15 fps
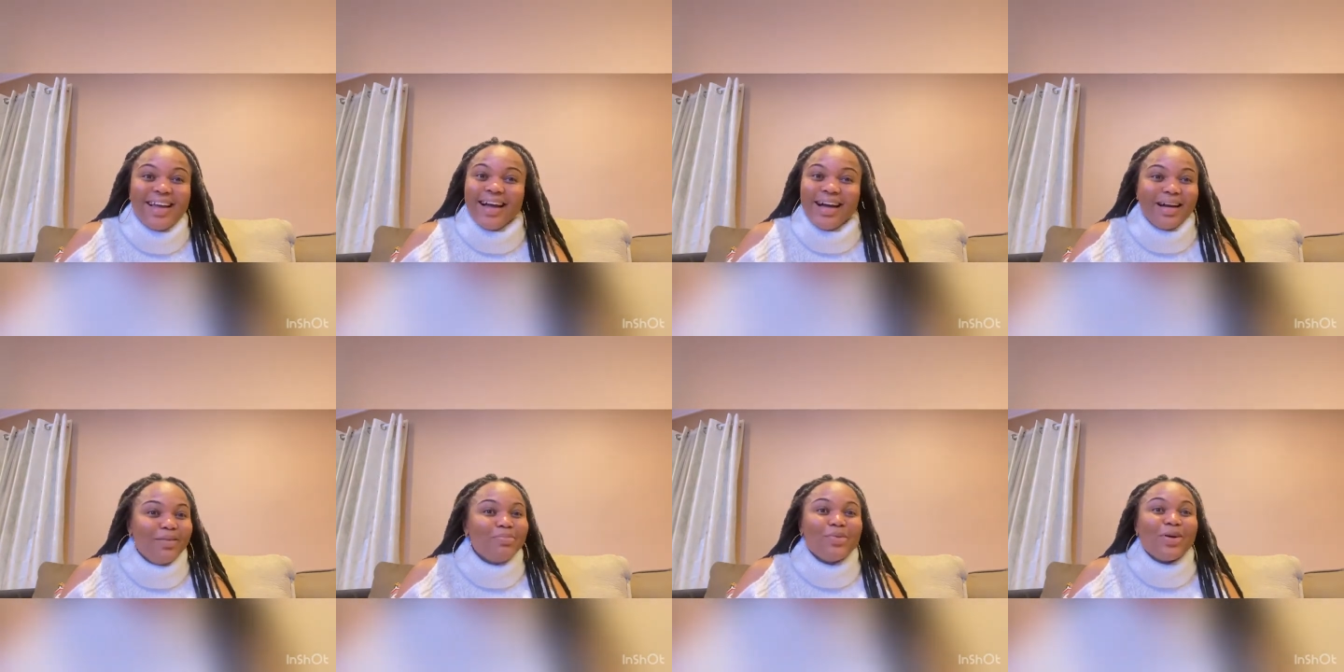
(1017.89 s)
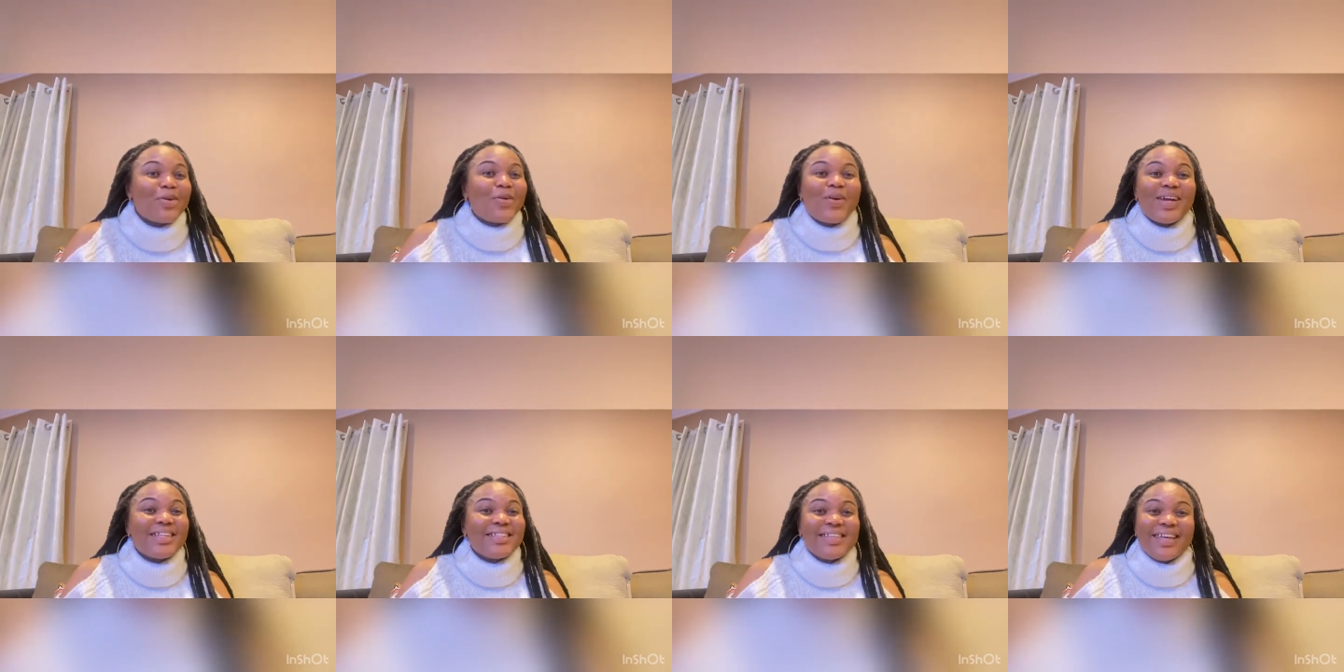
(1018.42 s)
I'm not
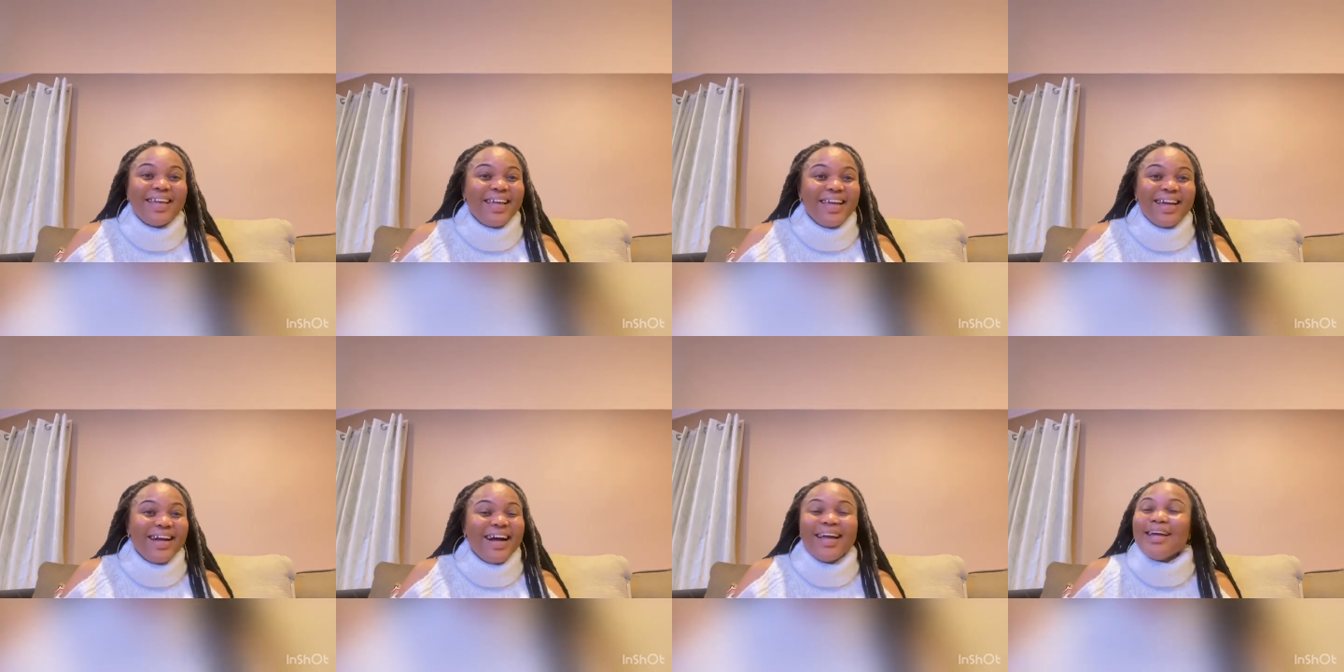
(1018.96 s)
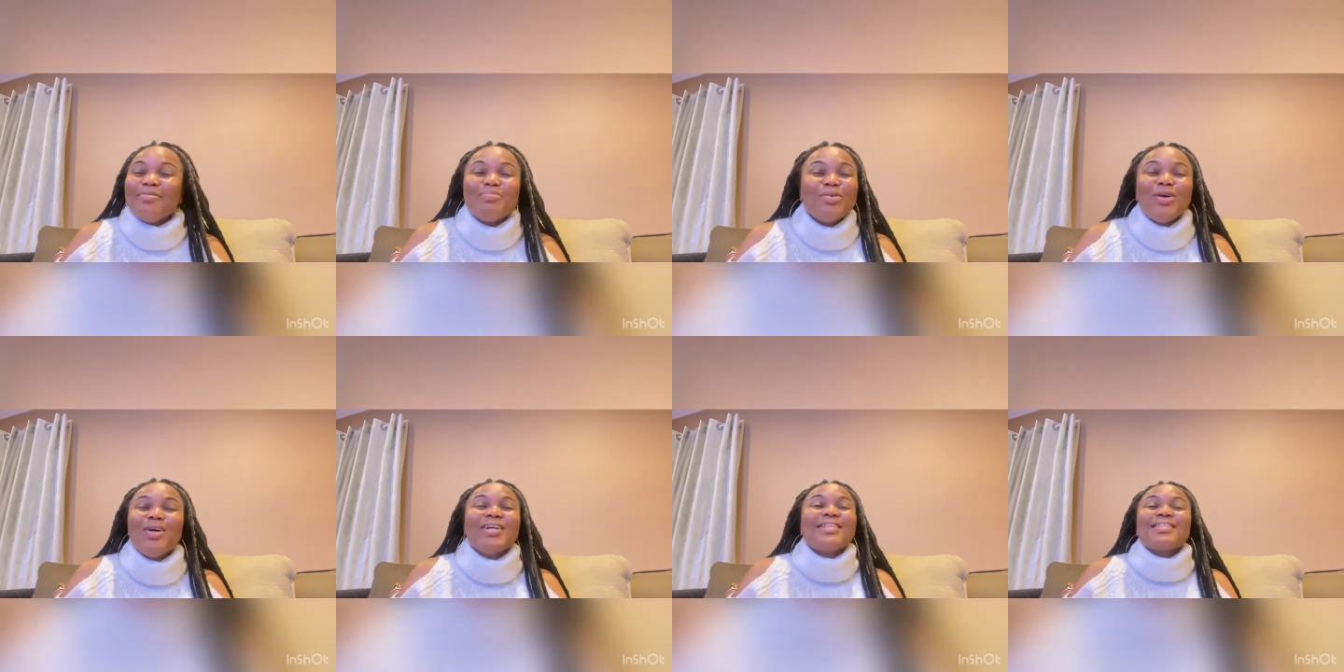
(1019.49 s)
crazy. I am
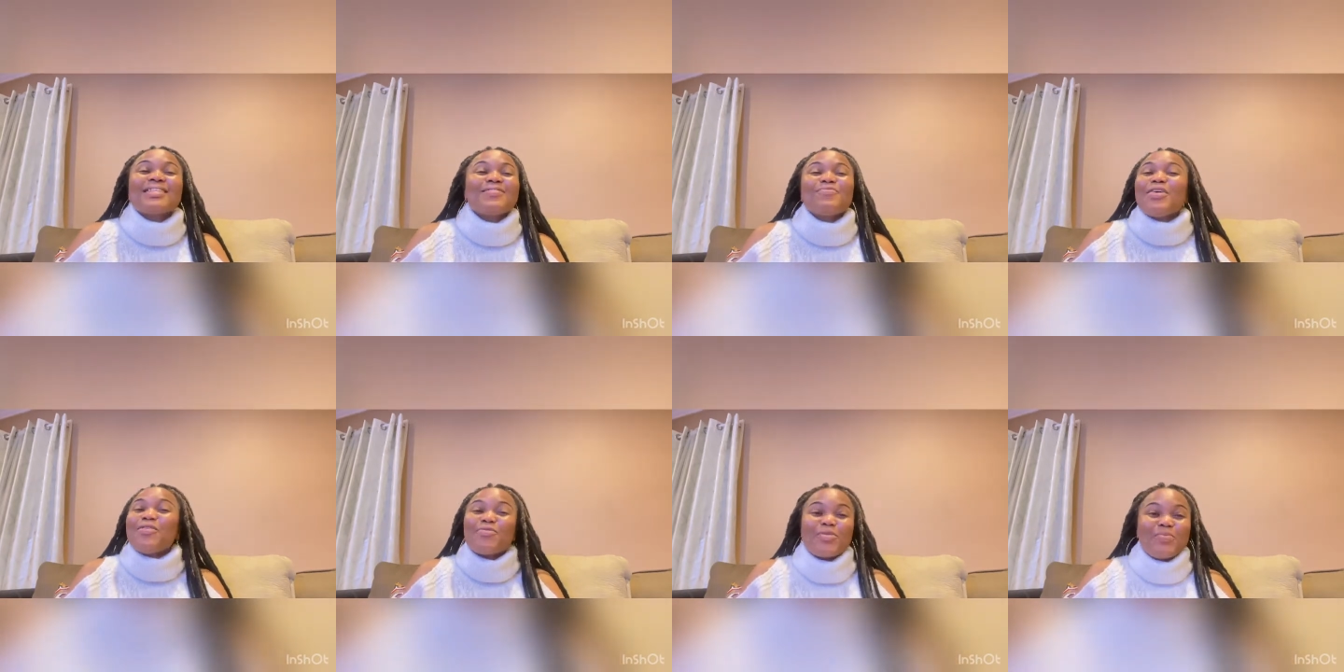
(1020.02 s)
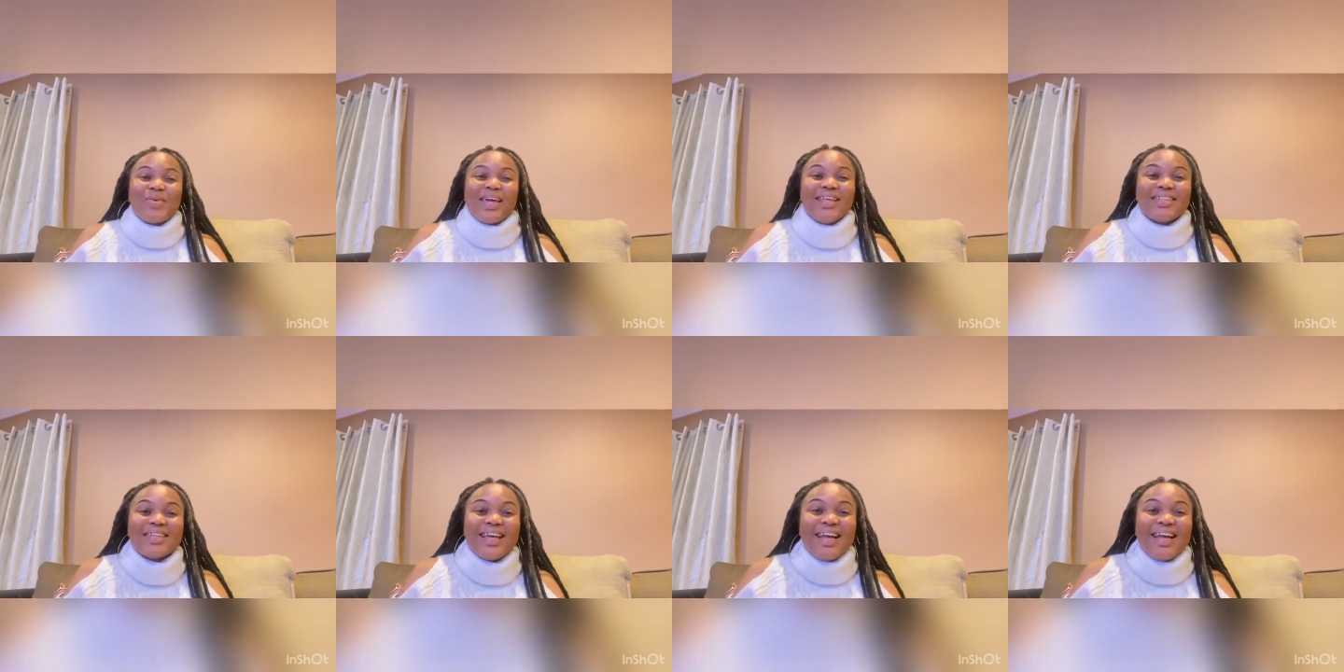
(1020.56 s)
not. Far from it.